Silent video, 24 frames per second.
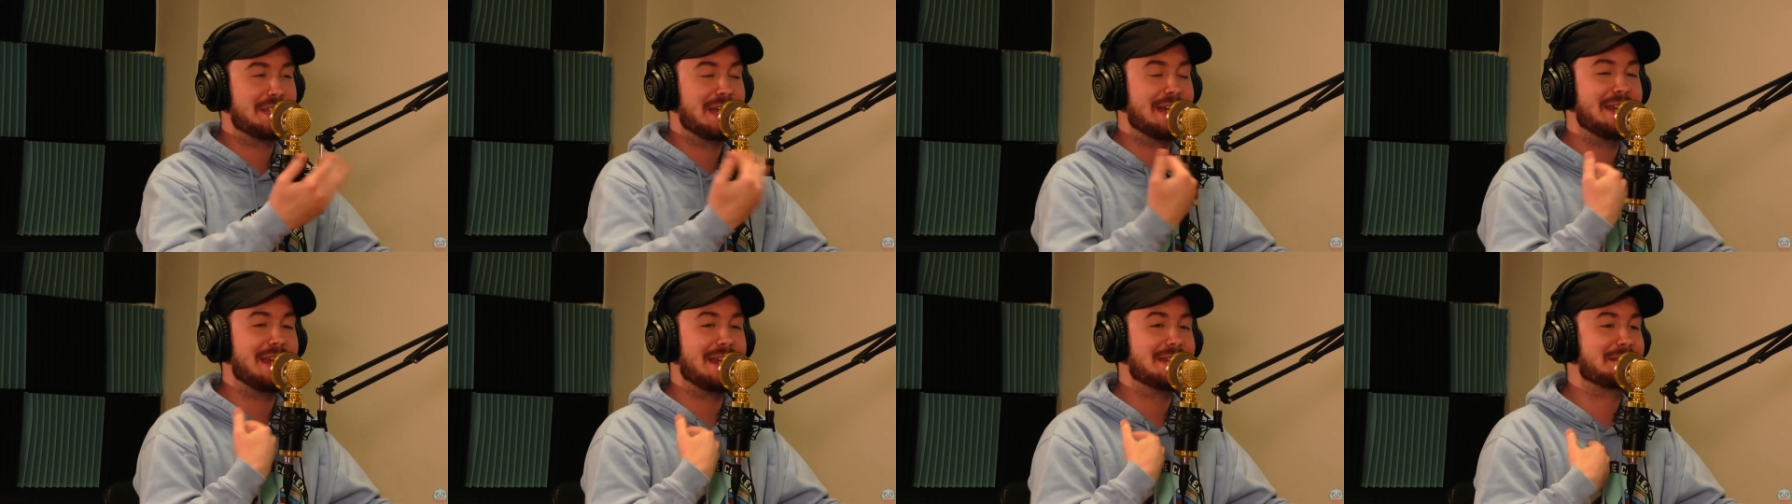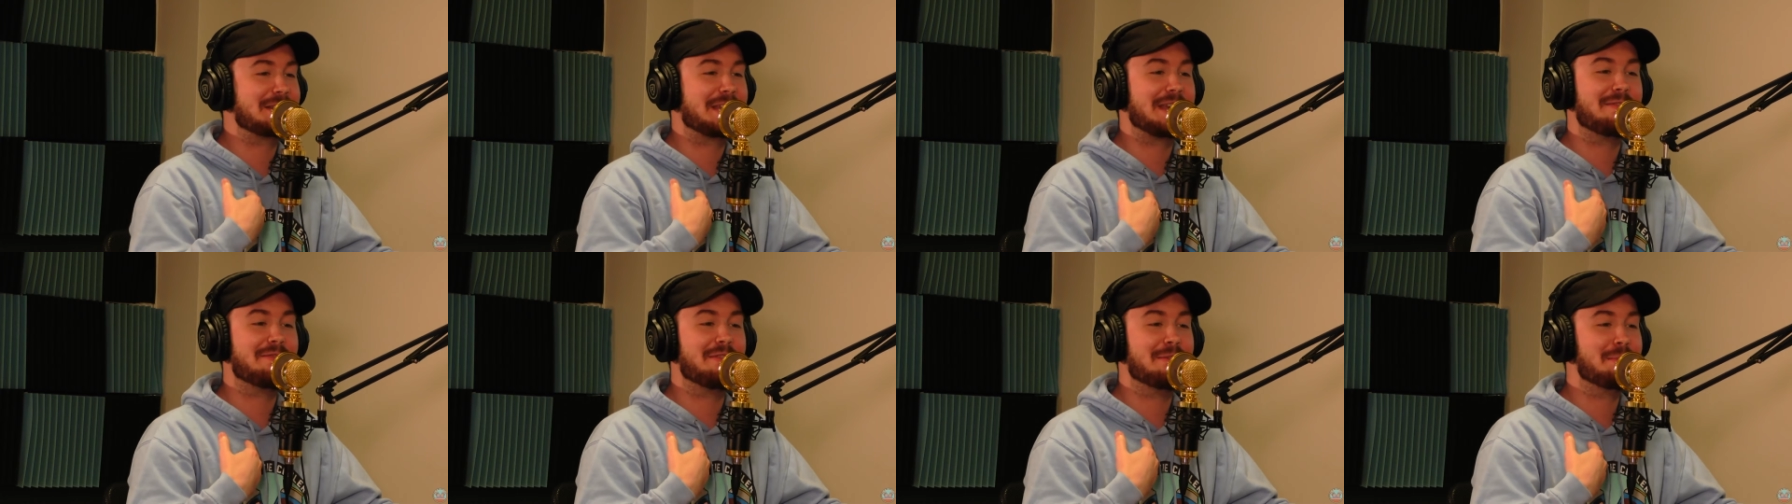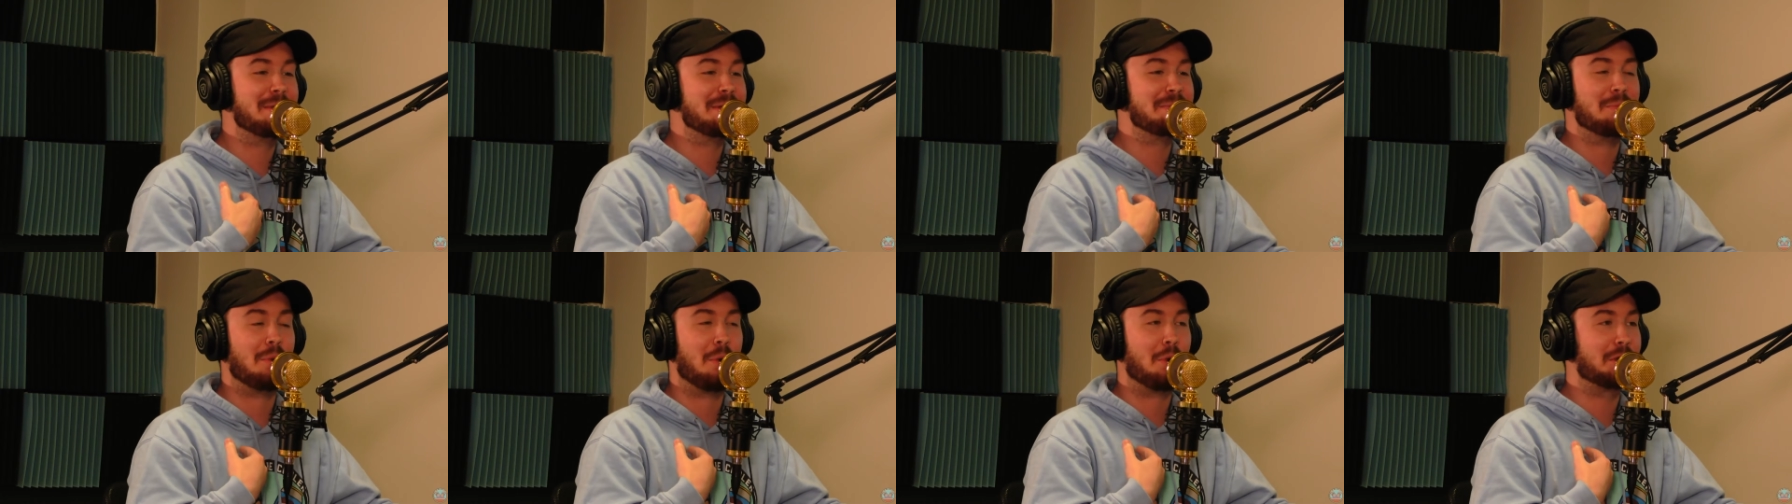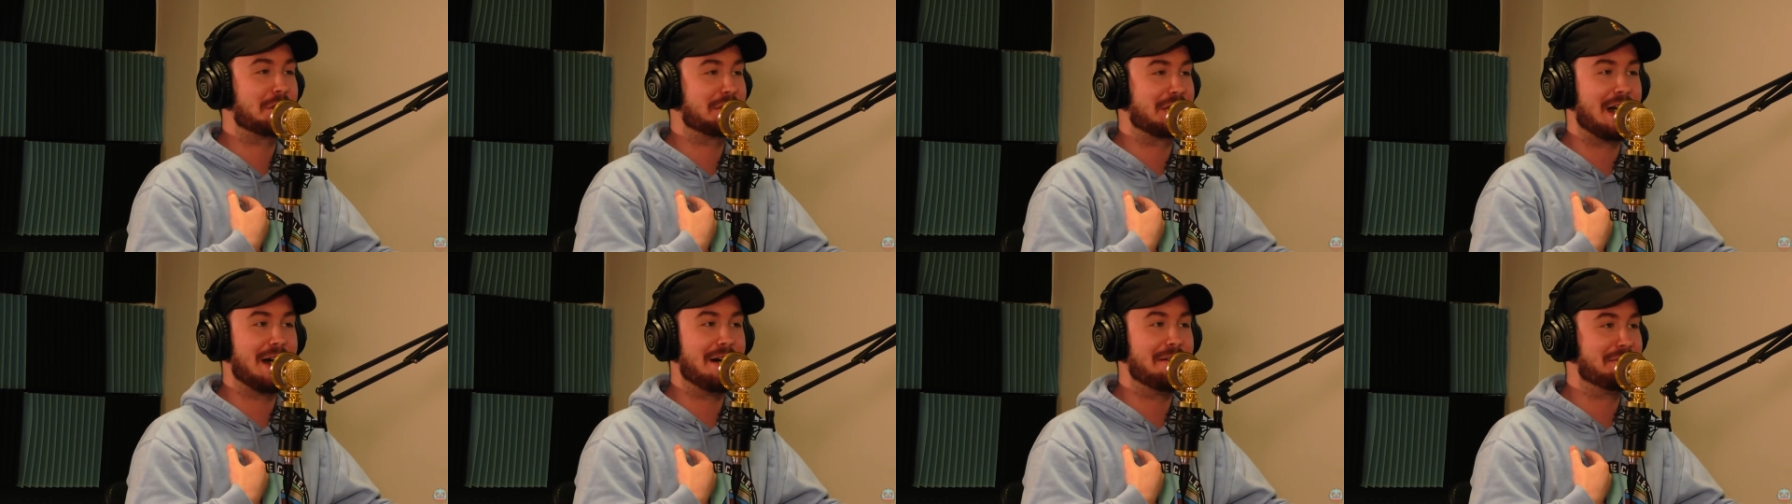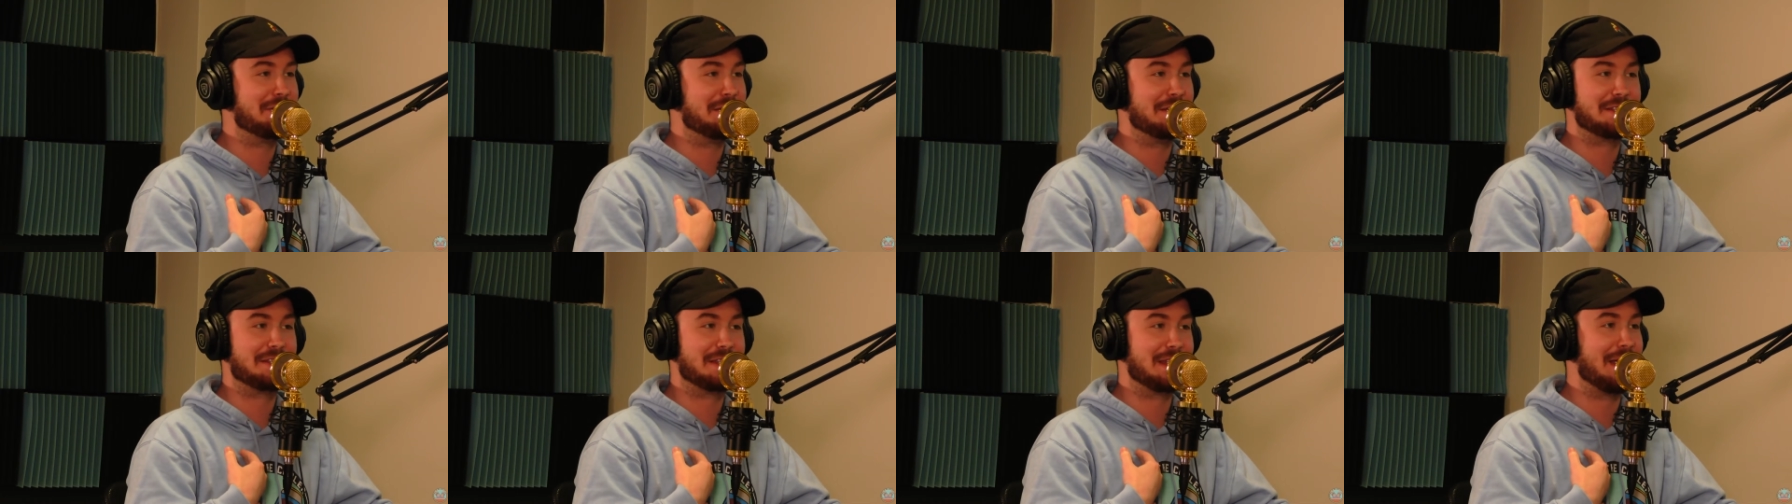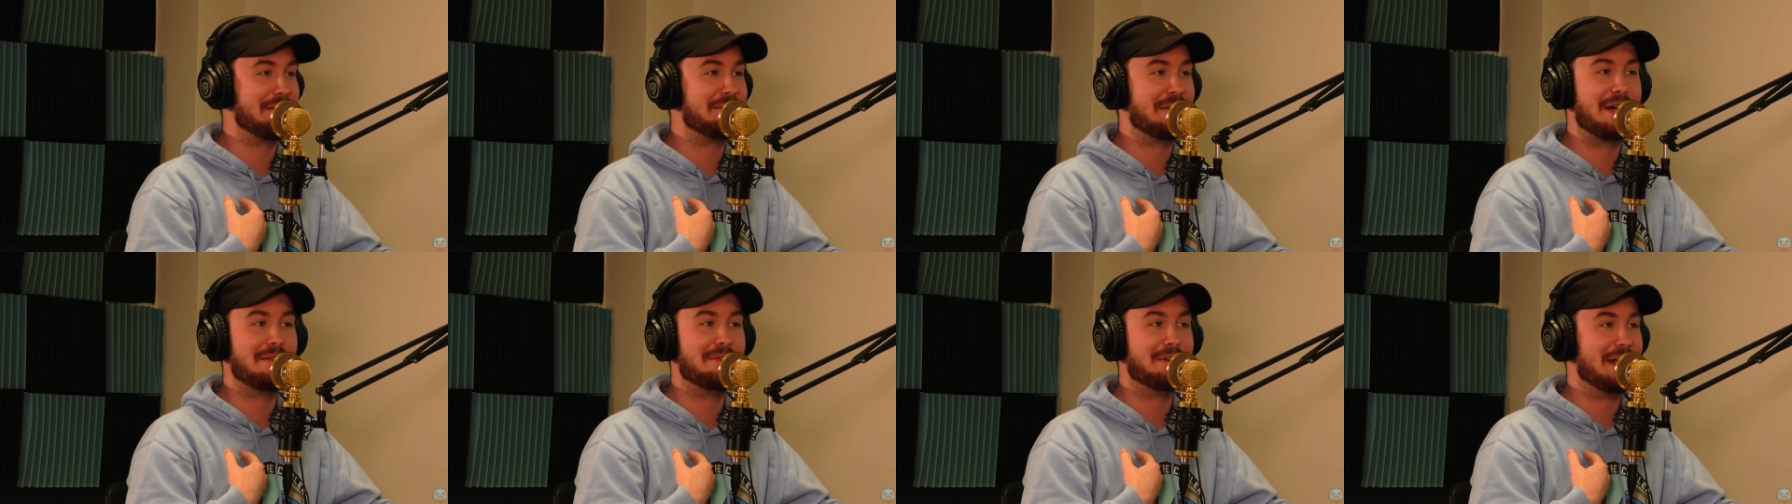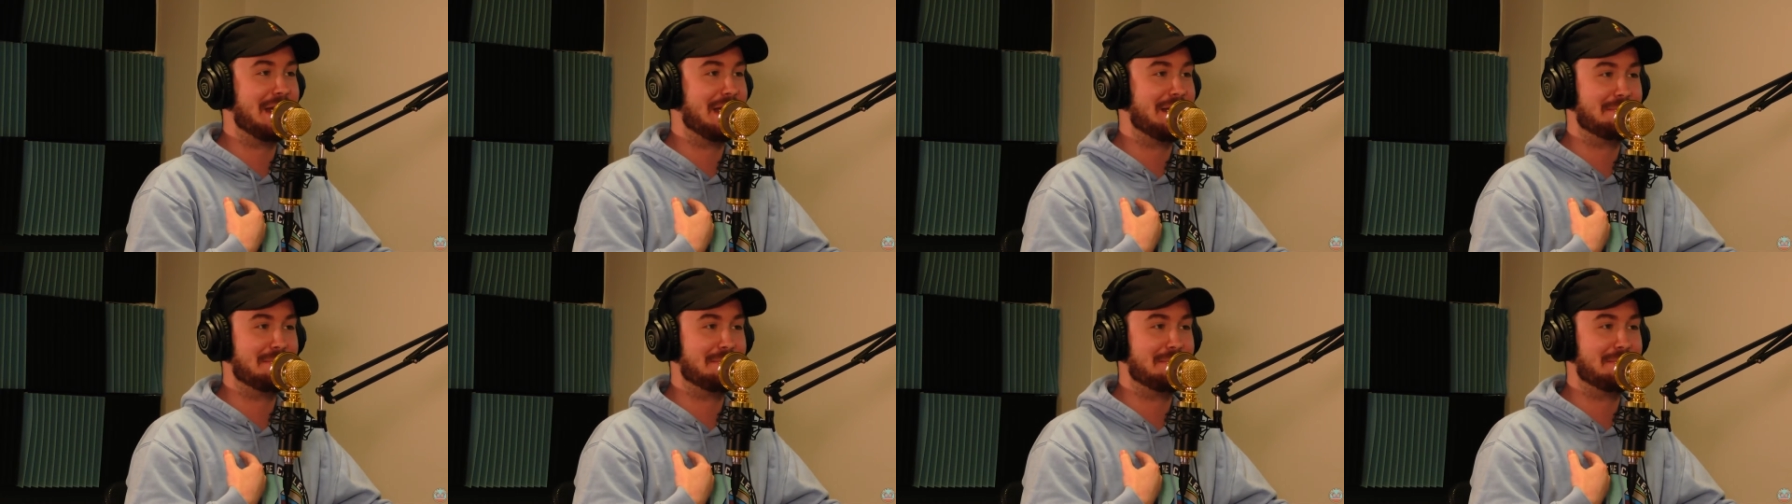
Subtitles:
Has given me more confidence than I've ever had in